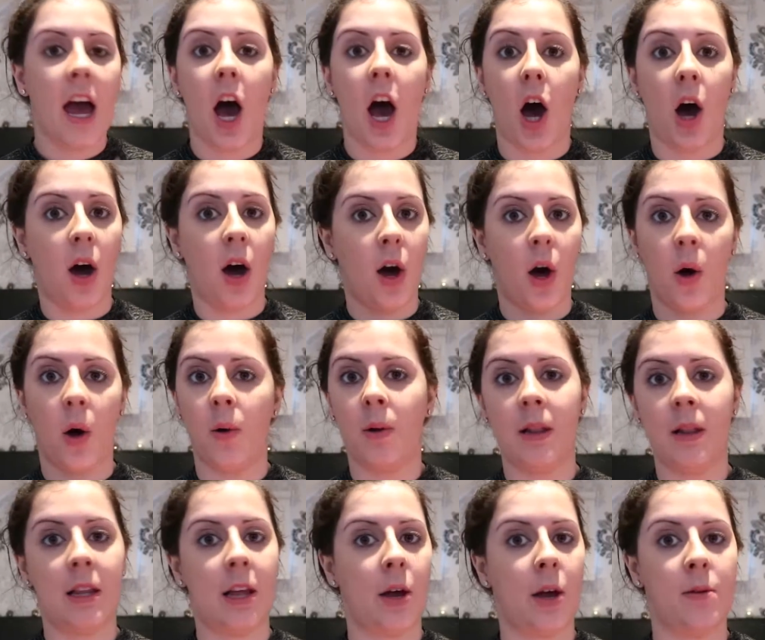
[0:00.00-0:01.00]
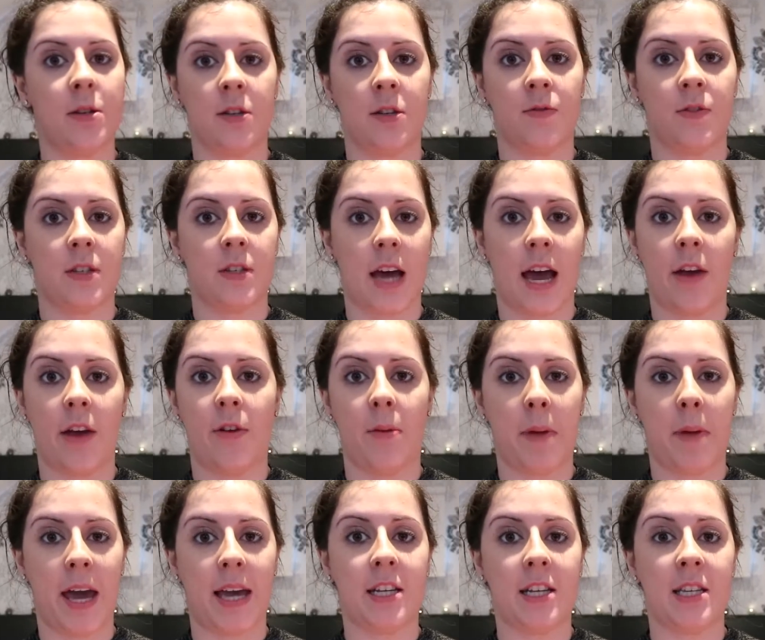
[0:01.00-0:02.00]
a whole load of diary
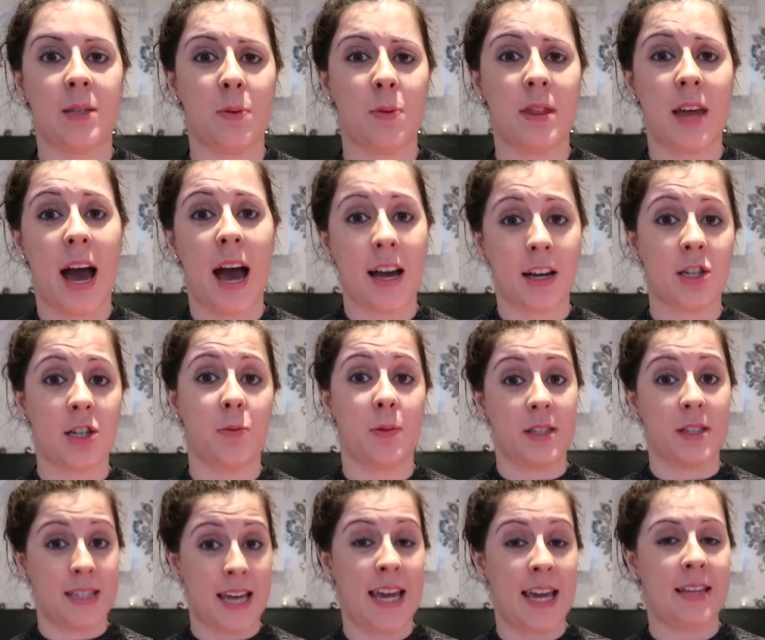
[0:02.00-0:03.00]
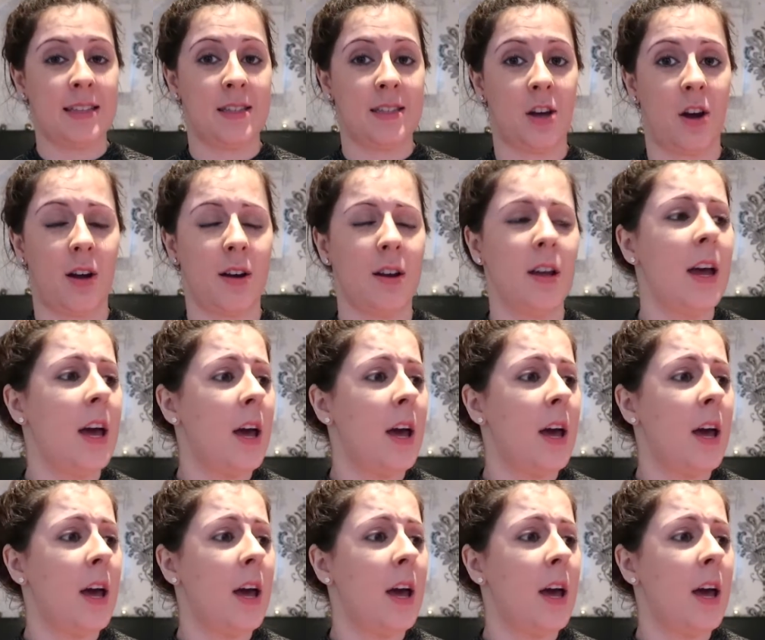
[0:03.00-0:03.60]
pages with the actual dates on,